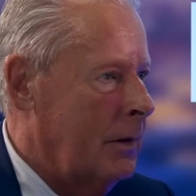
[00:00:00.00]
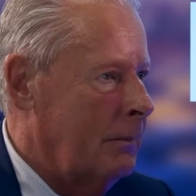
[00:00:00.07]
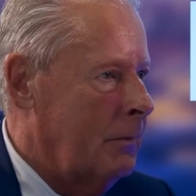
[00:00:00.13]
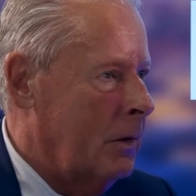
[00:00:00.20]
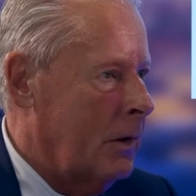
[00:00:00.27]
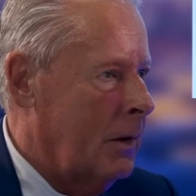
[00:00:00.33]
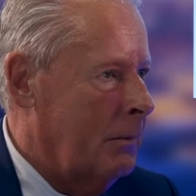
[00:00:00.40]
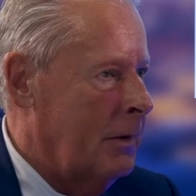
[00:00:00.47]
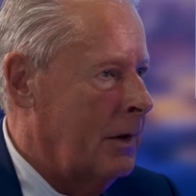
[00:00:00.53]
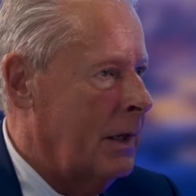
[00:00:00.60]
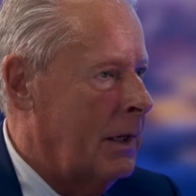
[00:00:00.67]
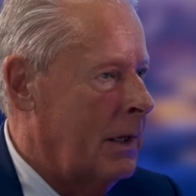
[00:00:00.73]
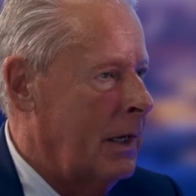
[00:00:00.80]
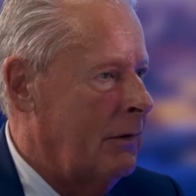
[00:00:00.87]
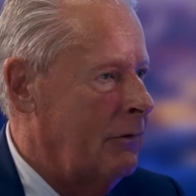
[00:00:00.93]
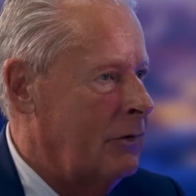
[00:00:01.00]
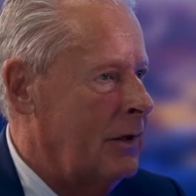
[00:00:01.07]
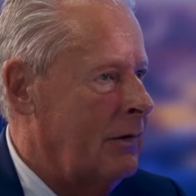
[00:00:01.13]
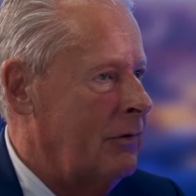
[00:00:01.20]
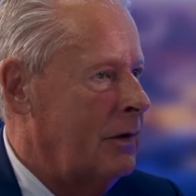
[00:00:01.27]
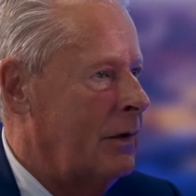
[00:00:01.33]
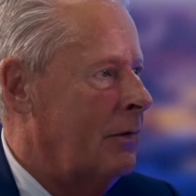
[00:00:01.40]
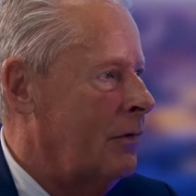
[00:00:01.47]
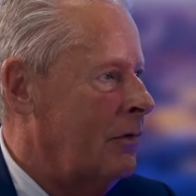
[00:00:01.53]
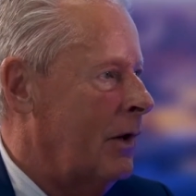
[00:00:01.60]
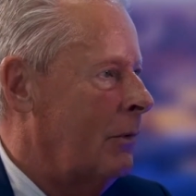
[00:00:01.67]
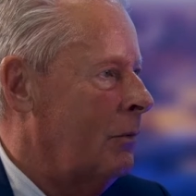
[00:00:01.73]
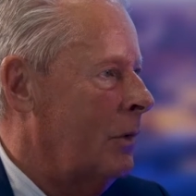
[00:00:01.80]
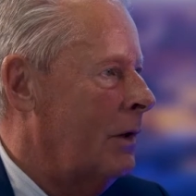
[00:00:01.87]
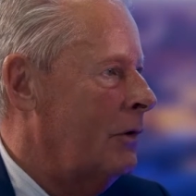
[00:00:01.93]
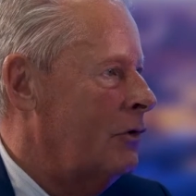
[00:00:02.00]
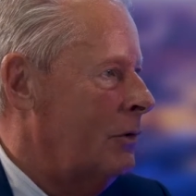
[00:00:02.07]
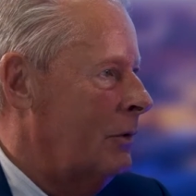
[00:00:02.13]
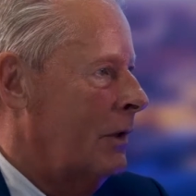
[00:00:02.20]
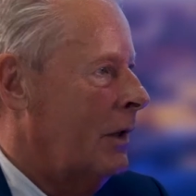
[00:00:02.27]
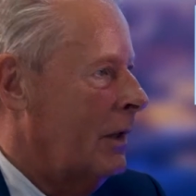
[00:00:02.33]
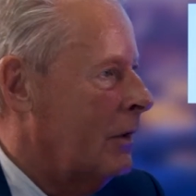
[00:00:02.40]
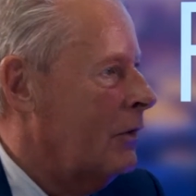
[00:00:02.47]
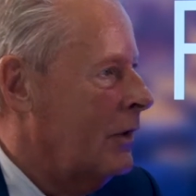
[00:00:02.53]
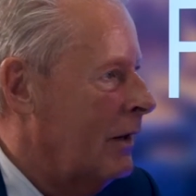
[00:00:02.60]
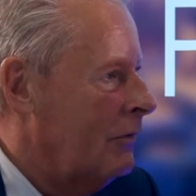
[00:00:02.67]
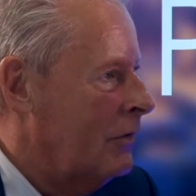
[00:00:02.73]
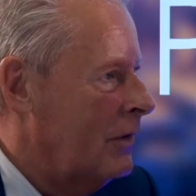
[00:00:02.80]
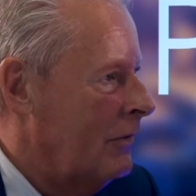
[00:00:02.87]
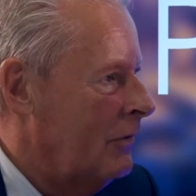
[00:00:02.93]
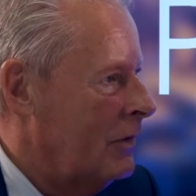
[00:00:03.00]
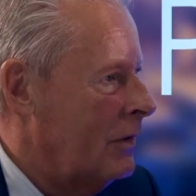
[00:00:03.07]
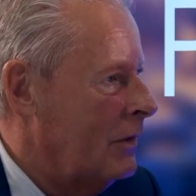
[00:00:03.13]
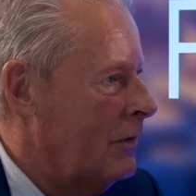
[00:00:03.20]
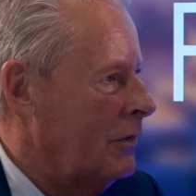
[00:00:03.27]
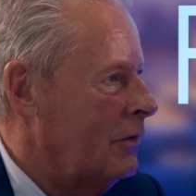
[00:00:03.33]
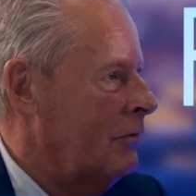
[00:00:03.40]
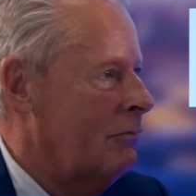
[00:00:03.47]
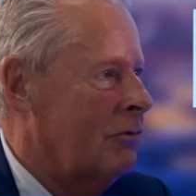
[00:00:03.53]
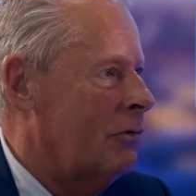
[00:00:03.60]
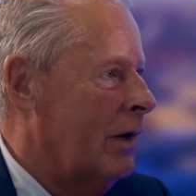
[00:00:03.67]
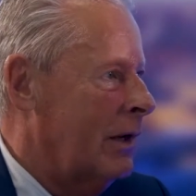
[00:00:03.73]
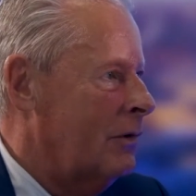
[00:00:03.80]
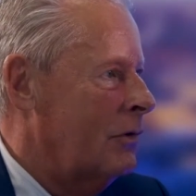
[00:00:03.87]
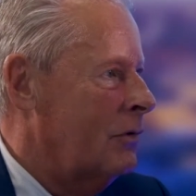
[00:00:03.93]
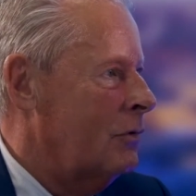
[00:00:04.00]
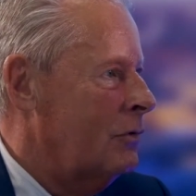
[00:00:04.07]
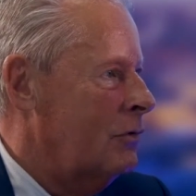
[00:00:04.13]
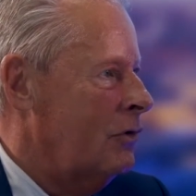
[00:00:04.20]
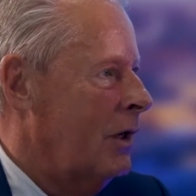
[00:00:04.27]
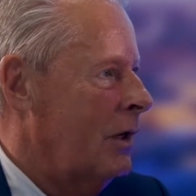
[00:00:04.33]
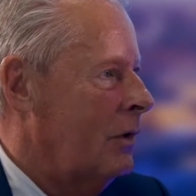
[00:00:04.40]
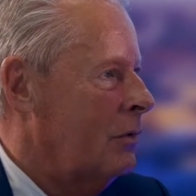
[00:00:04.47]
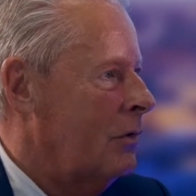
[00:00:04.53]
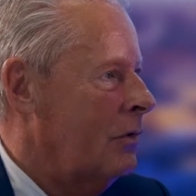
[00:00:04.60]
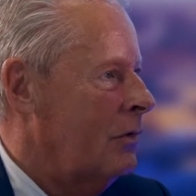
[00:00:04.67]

company can have a dividend the same way as you and I could have a dividend as directors or shareholders.